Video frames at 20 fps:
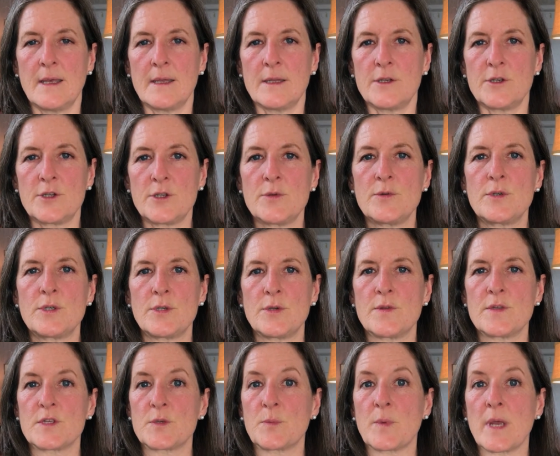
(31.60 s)
due to
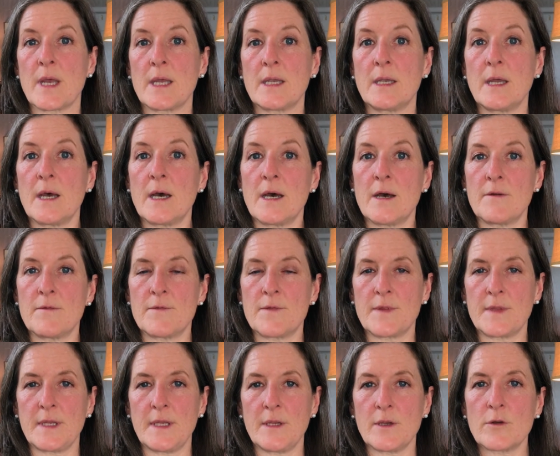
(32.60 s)
the spread of
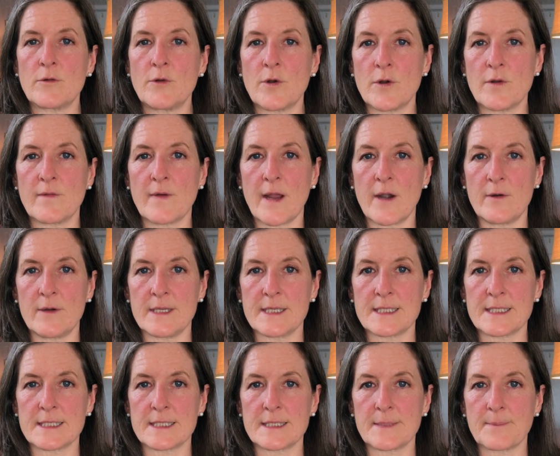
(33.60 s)
the
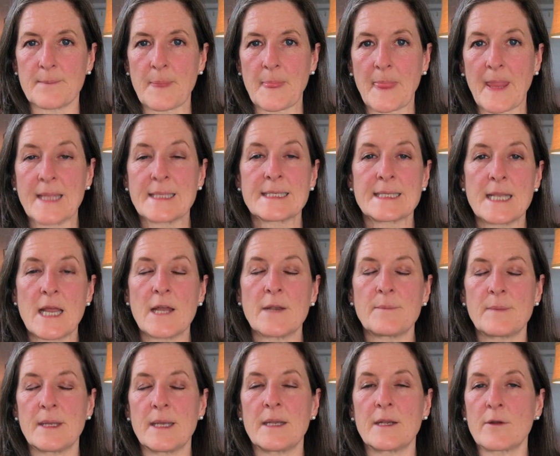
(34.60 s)
coronavirus. It's
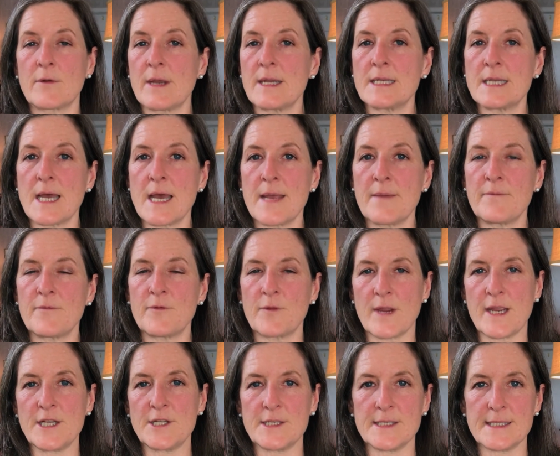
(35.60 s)
not been a great time for
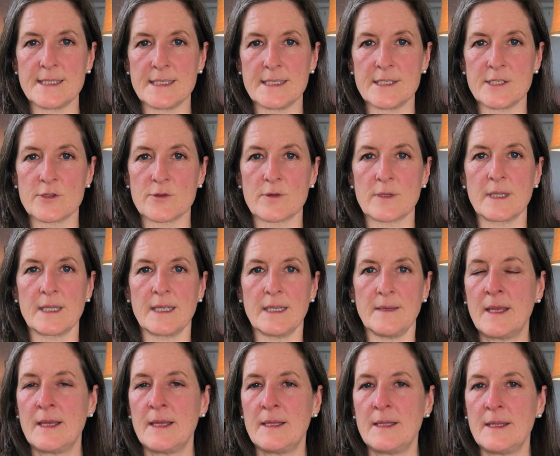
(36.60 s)
agencies, certainly.
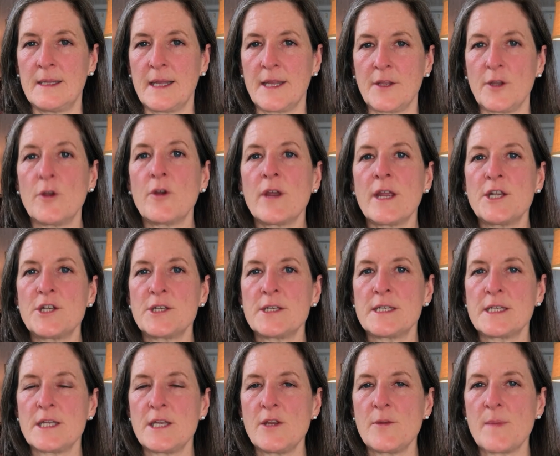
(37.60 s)
At your
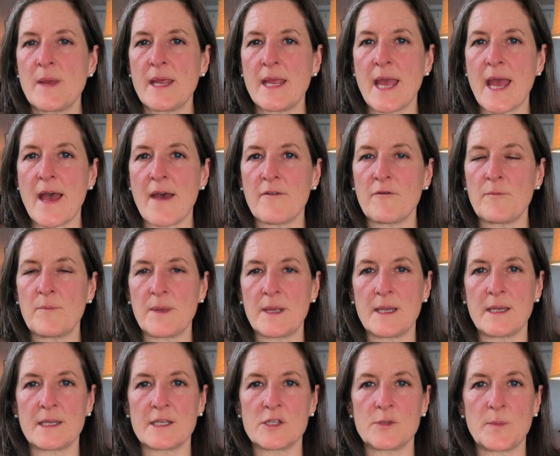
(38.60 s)
agency, you may have
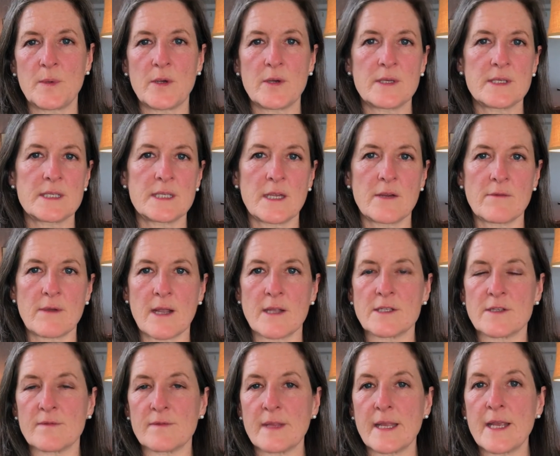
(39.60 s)
been experiencing
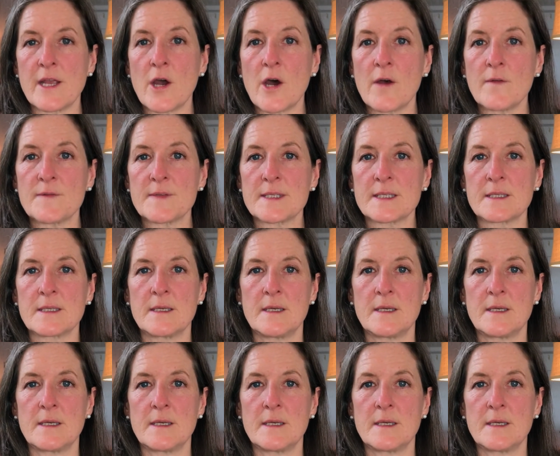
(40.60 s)
rounds of layoffs.